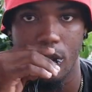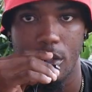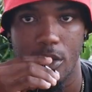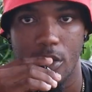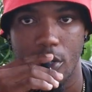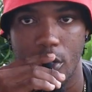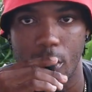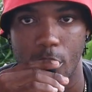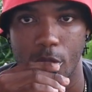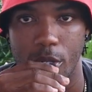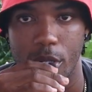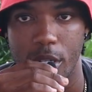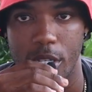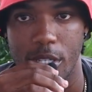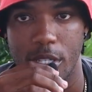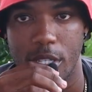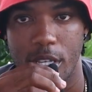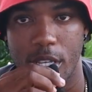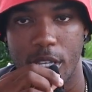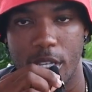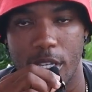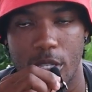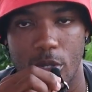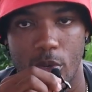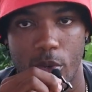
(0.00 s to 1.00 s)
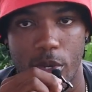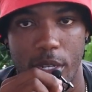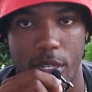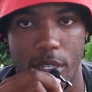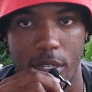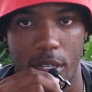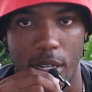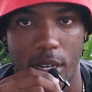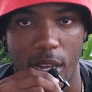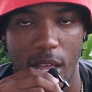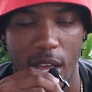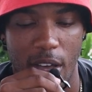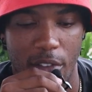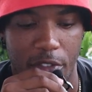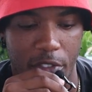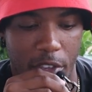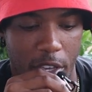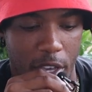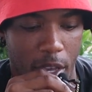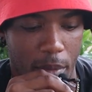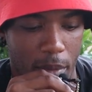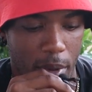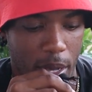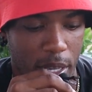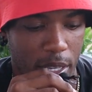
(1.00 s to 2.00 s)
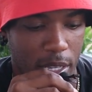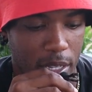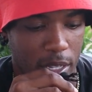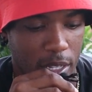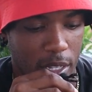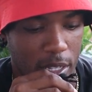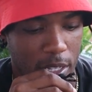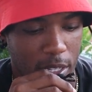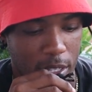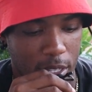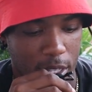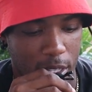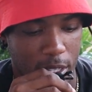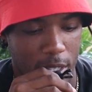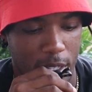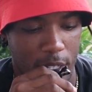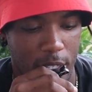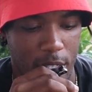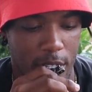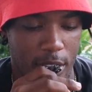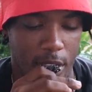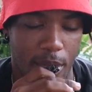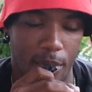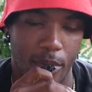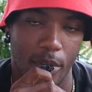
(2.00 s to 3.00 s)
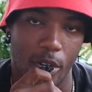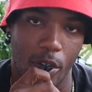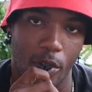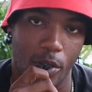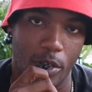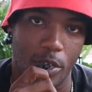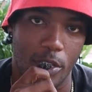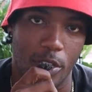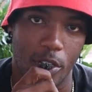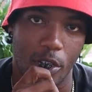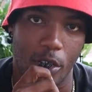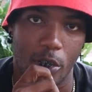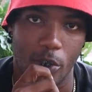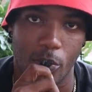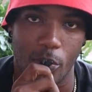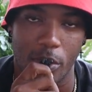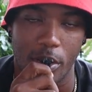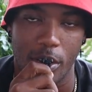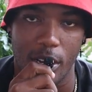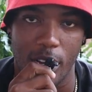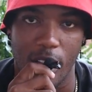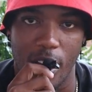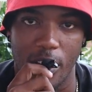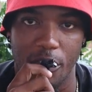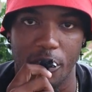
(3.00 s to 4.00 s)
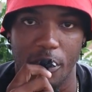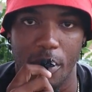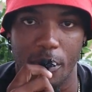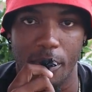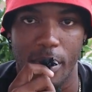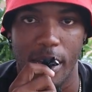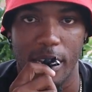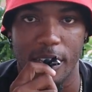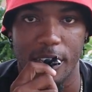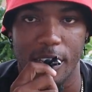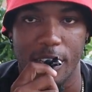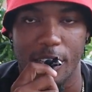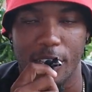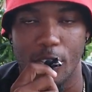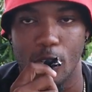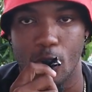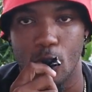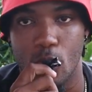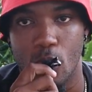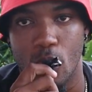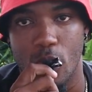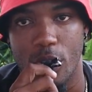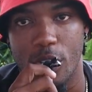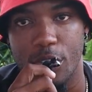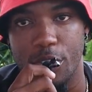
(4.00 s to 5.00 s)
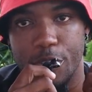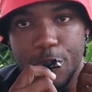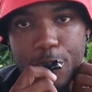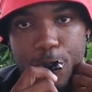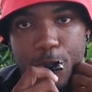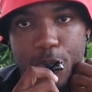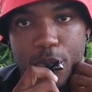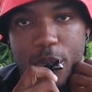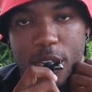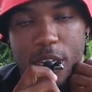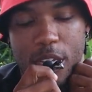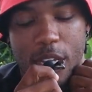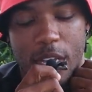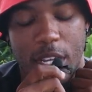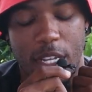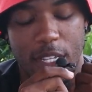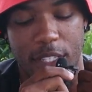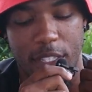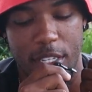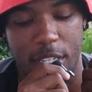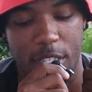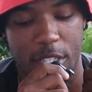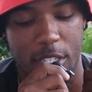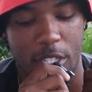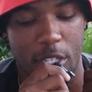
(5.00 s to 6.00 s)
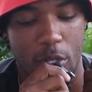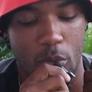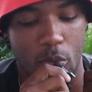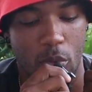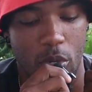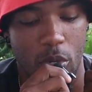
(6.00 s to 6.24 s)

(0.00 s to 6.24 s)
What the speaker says: So this is with the lavalier mic. Tell me how it sounds with the lavalier mic. Testing 1 2, testing